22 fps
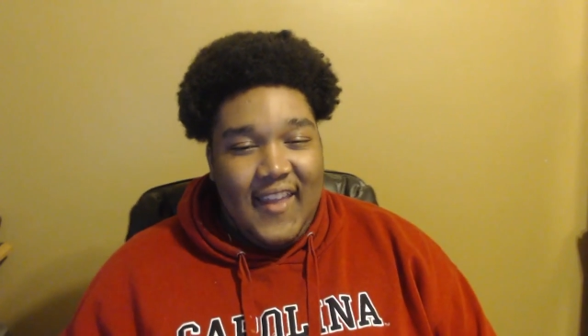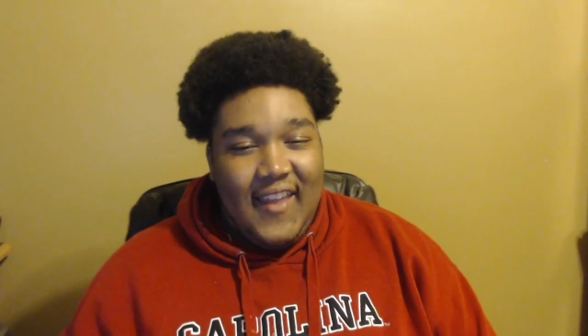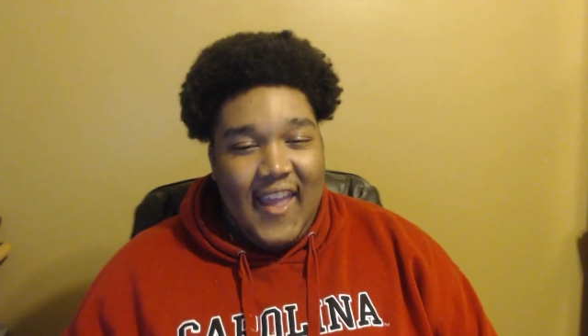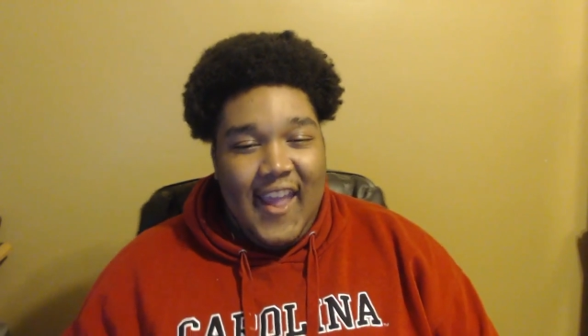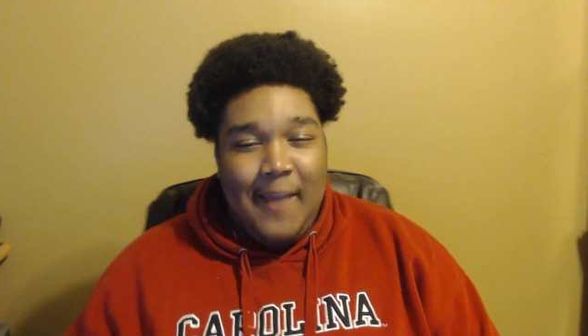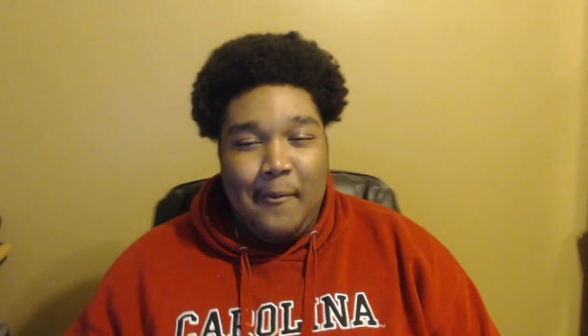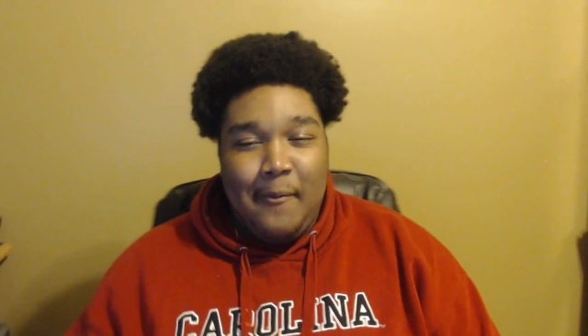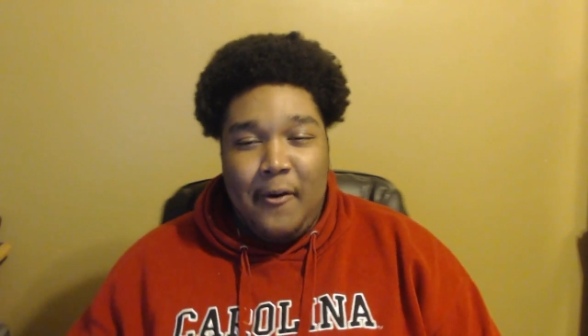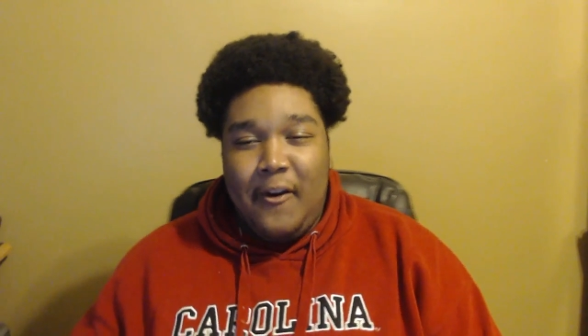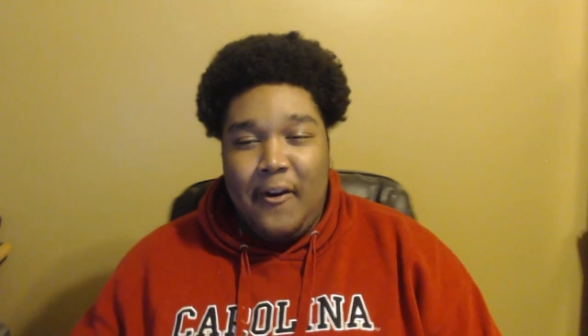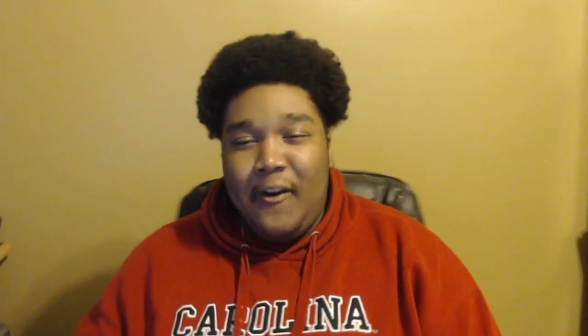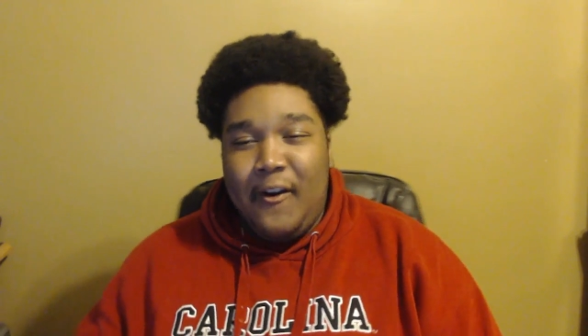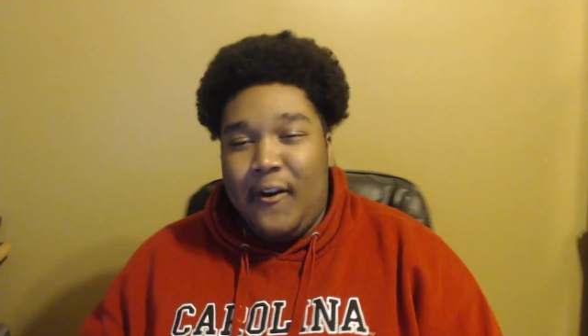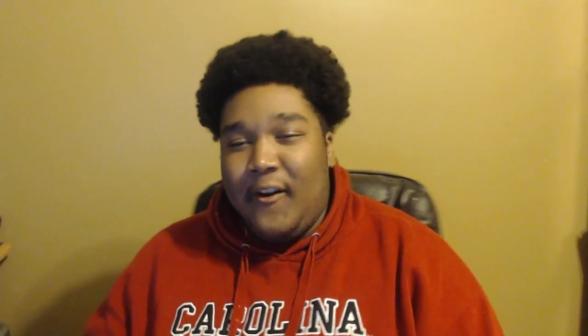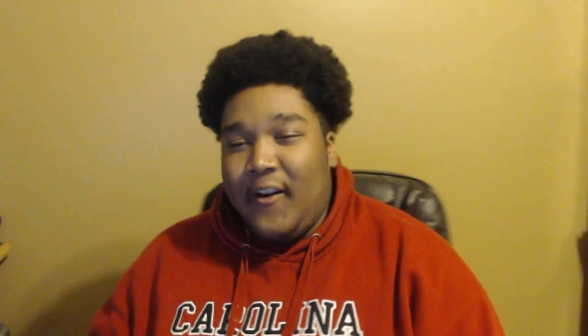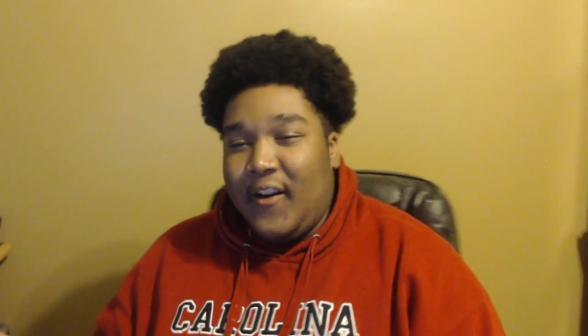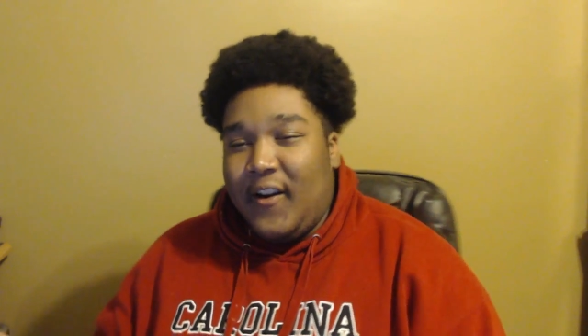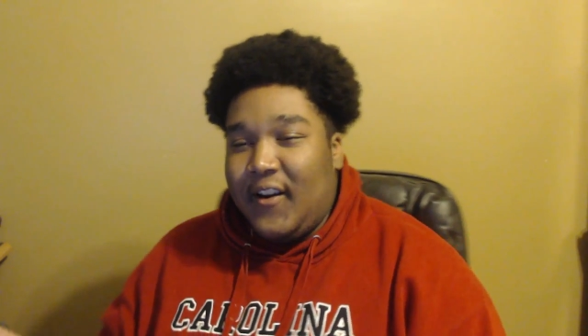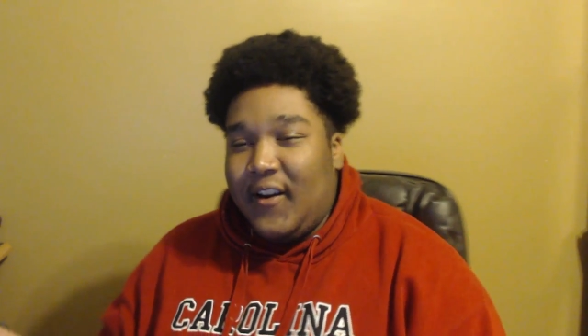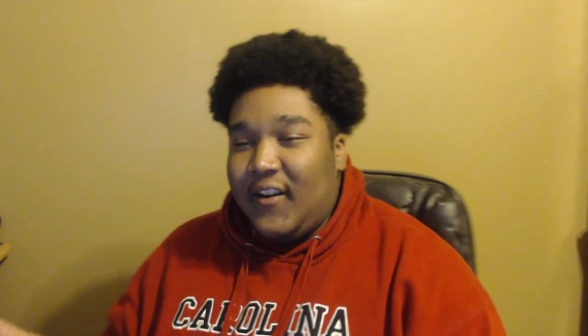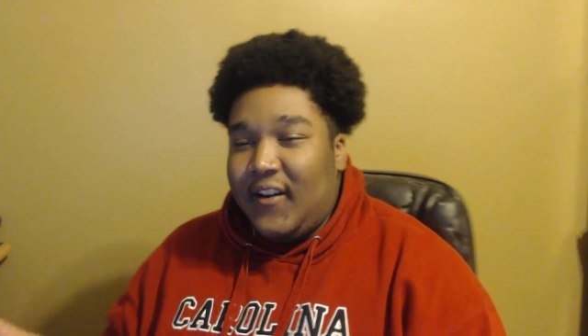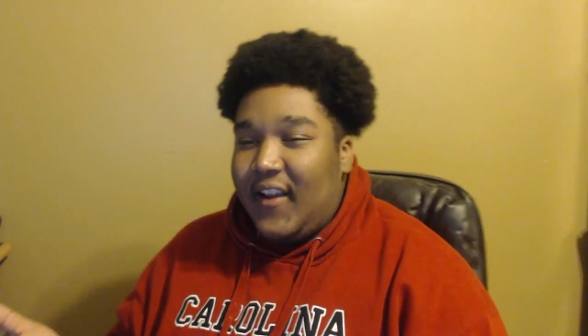game
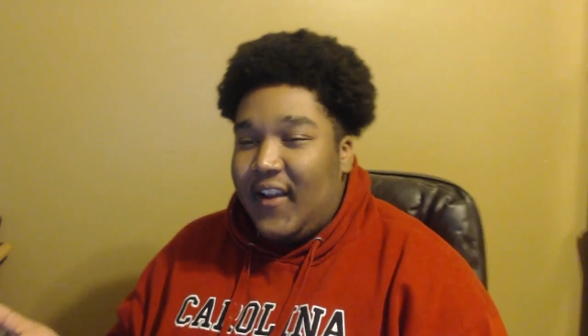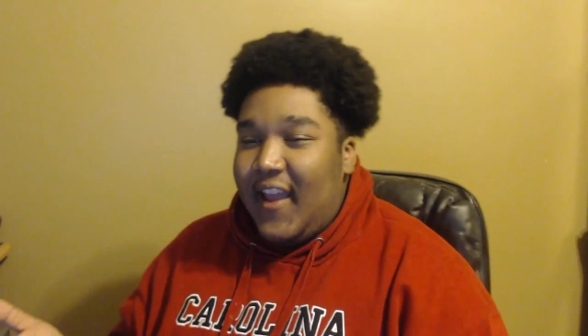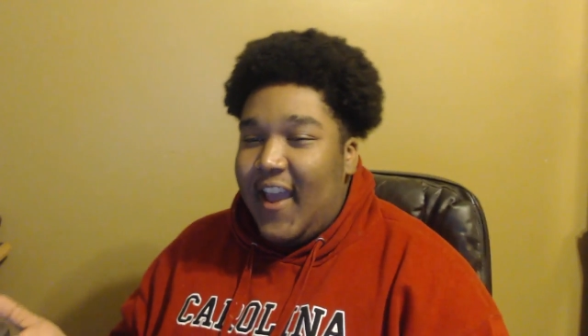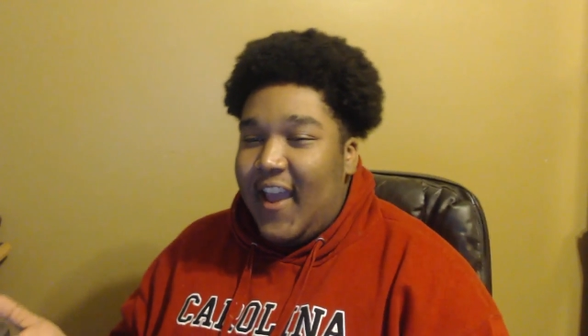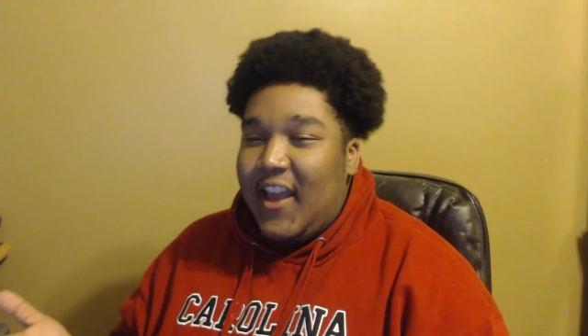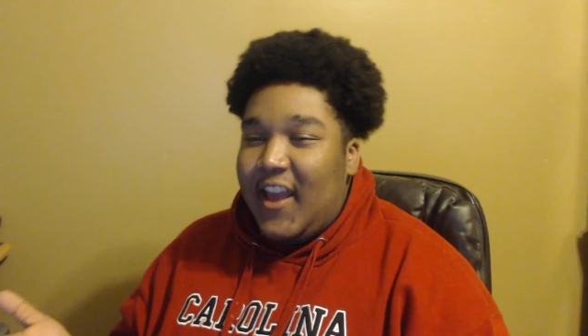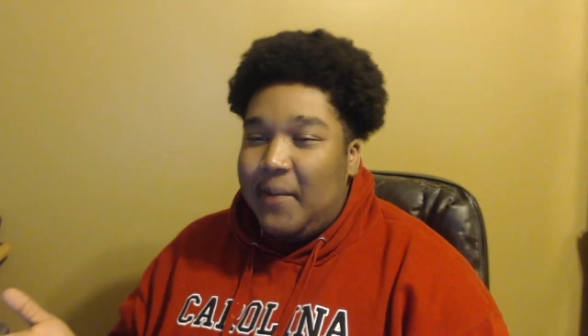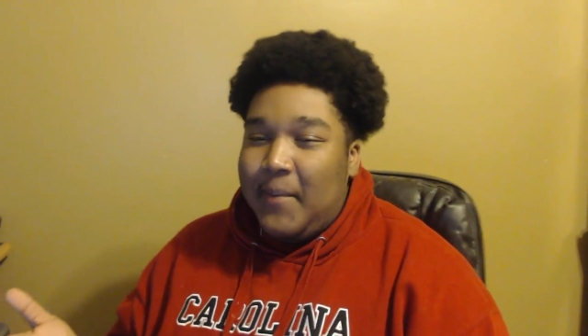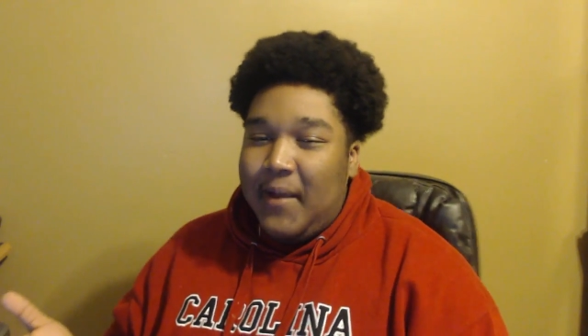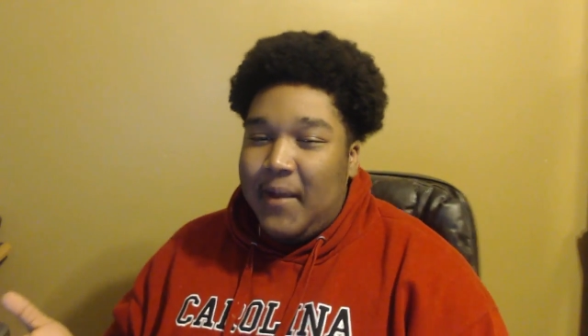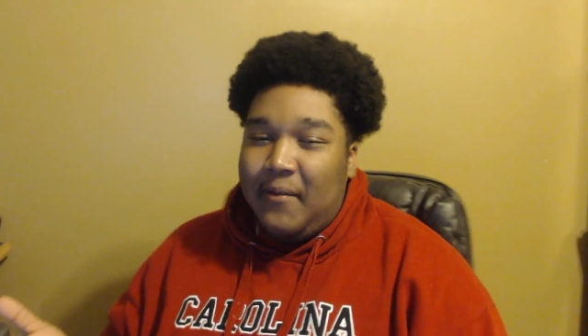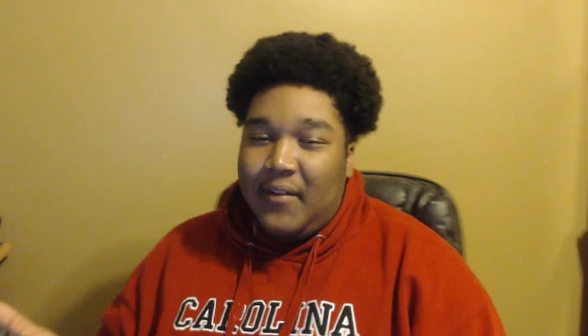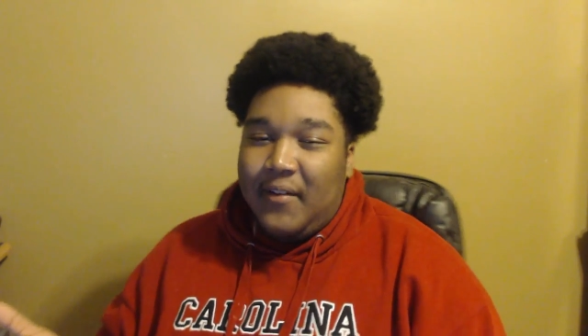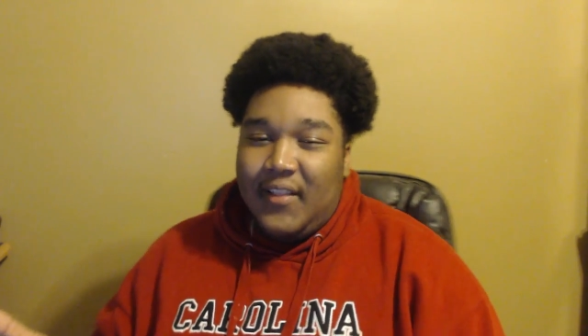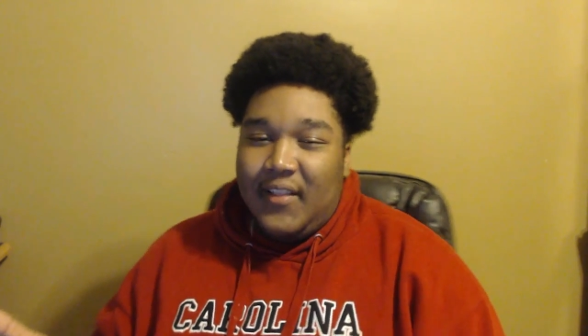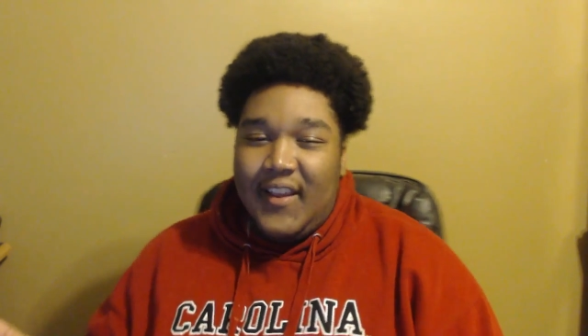or anime